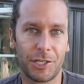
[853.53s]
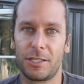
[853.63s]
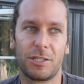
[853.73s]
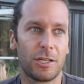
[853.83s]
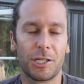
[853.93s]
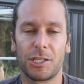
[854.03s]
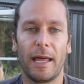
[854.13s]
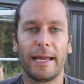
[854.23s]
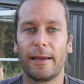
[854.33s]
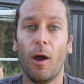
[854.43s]
Just search
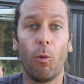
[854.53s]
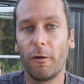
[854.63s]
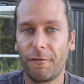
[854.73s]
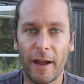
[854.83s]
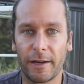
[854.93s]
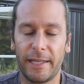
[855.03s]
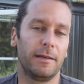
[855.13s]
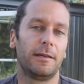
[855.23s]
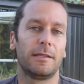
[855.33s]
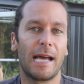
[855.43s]
like wood fire
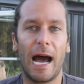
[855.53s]
kilns,